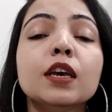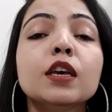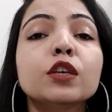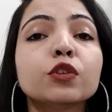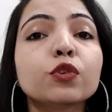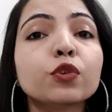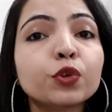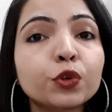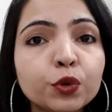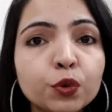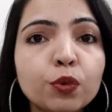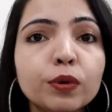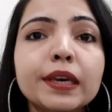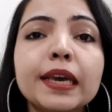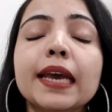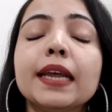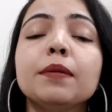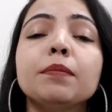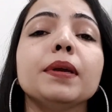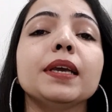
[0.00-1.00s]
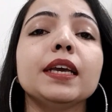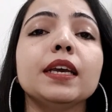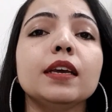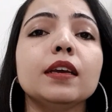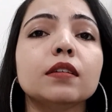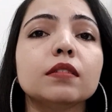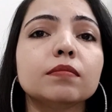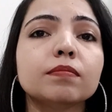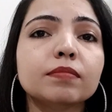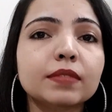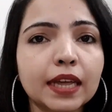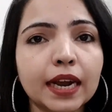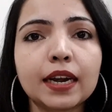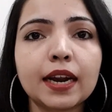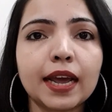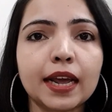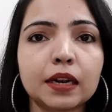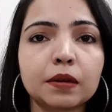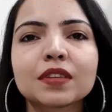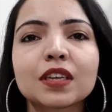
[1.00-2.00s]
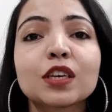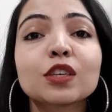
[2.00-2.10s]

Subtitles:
So you can be that help.